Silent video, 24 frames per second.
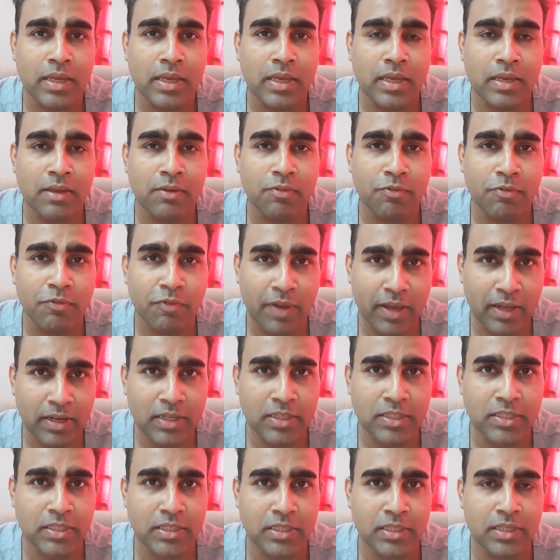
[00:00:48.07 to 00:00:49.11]
a
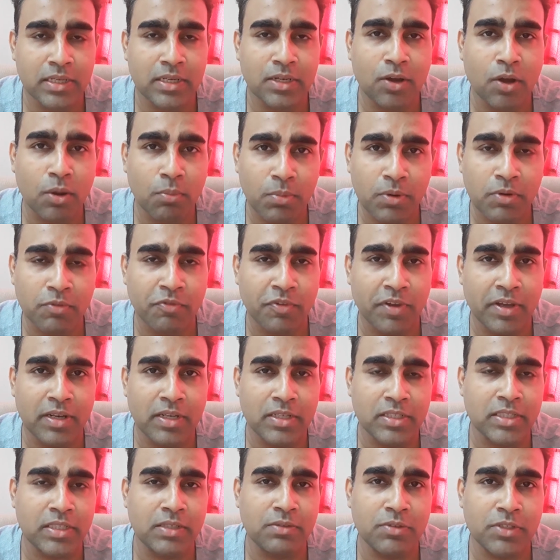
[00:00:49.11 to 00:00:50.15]
fallacy, a common
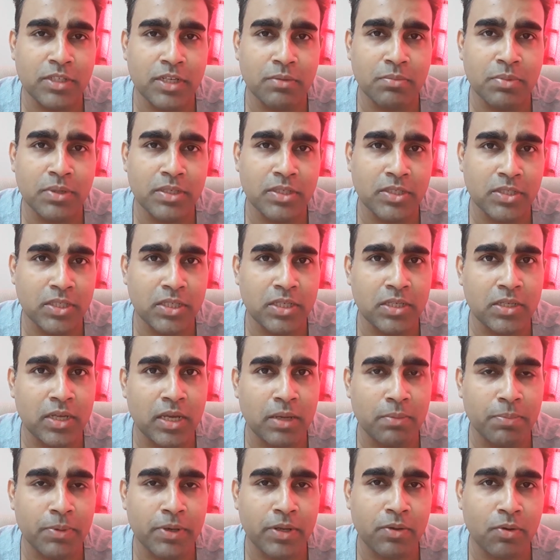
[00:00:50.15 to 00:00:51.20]
fallacy which I've been seeing
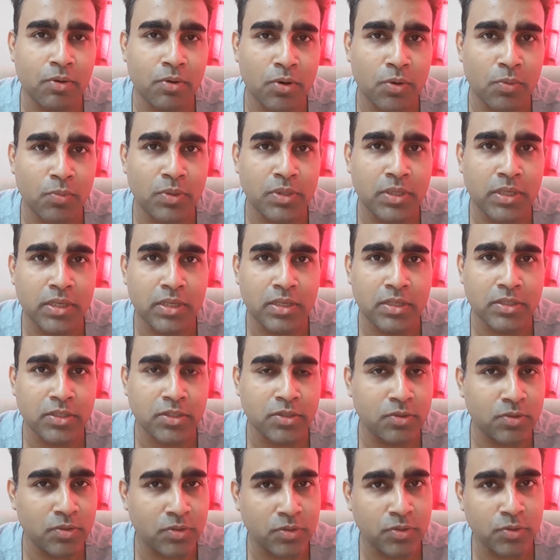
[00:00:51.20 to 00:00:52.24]
happening all over the
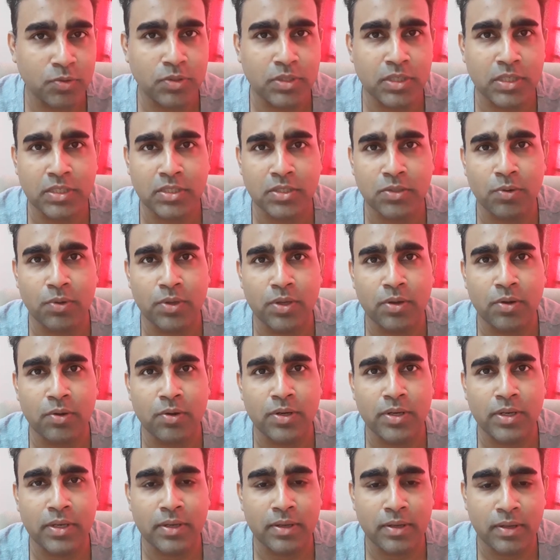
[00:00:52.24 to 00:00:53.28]
years. So two things going
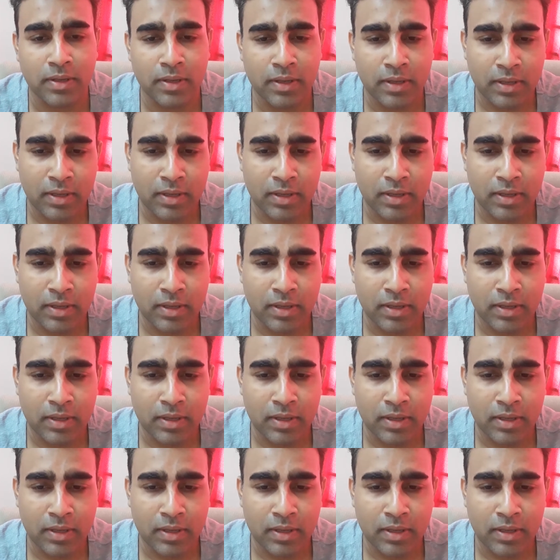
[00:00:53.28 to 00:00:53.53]
on here.